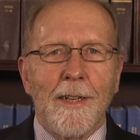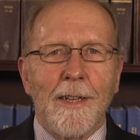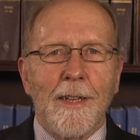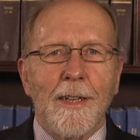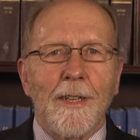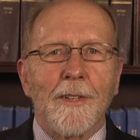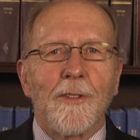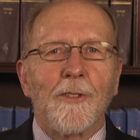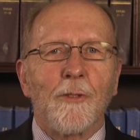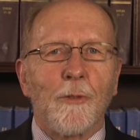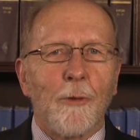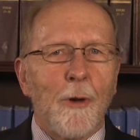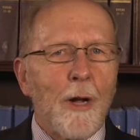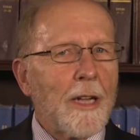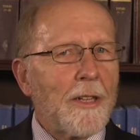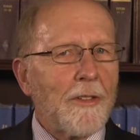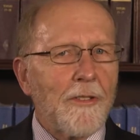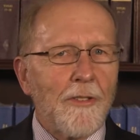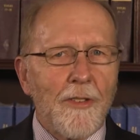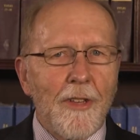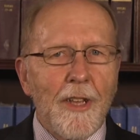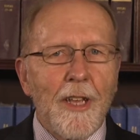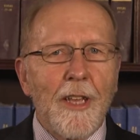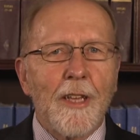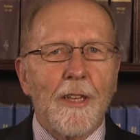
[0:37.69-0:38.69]
It's great
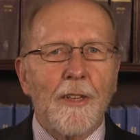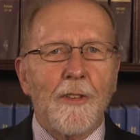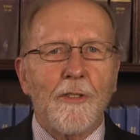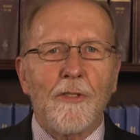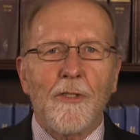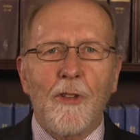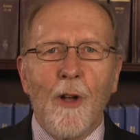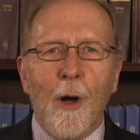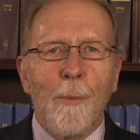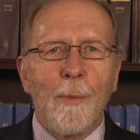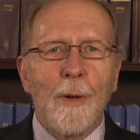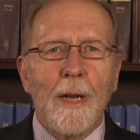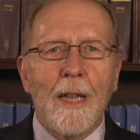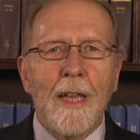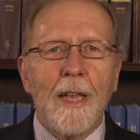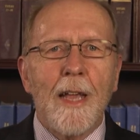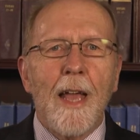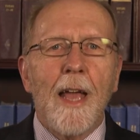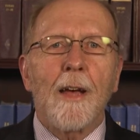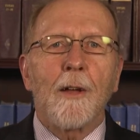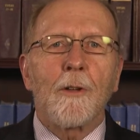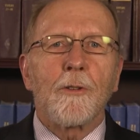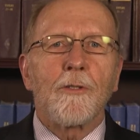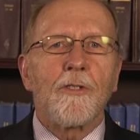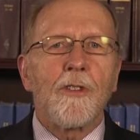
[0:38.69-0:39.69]
seeing so many
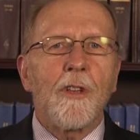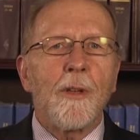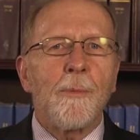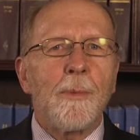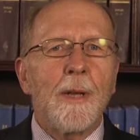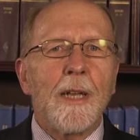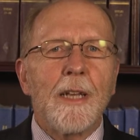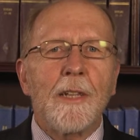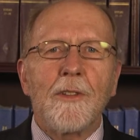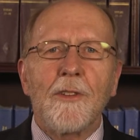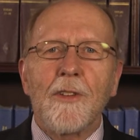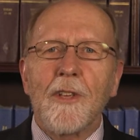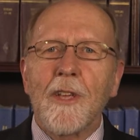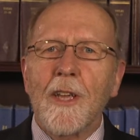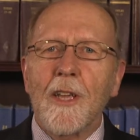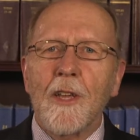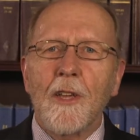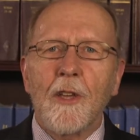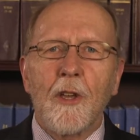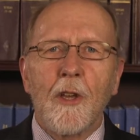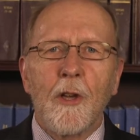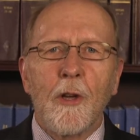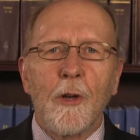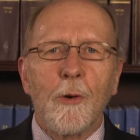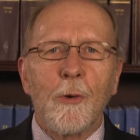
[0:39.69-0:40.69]

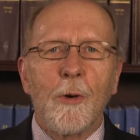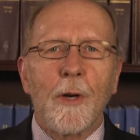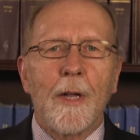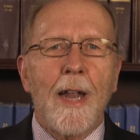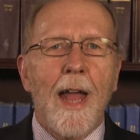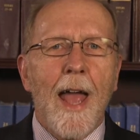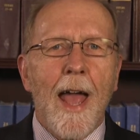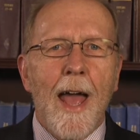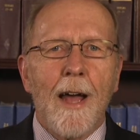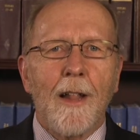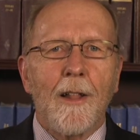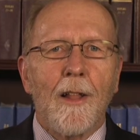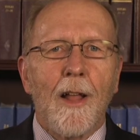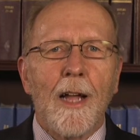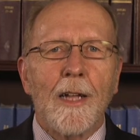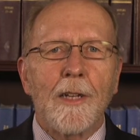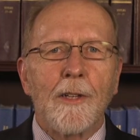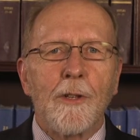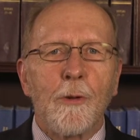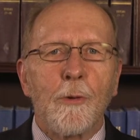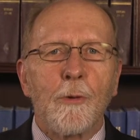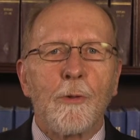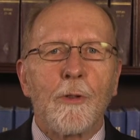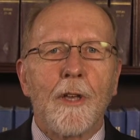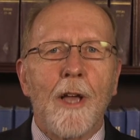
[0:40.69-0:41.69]
LGBTQ and
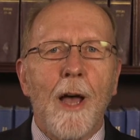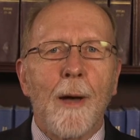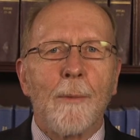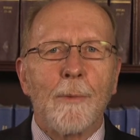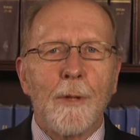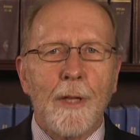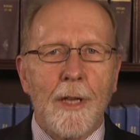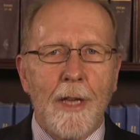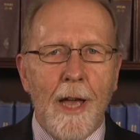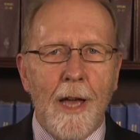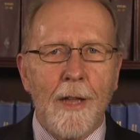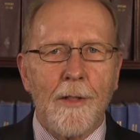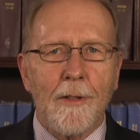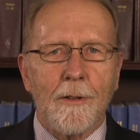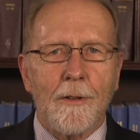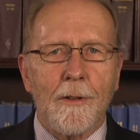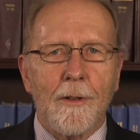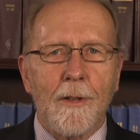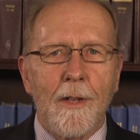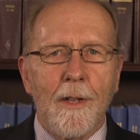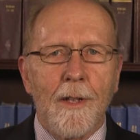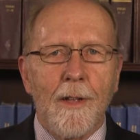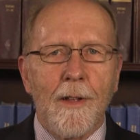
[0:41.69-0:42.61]
allied youth come together.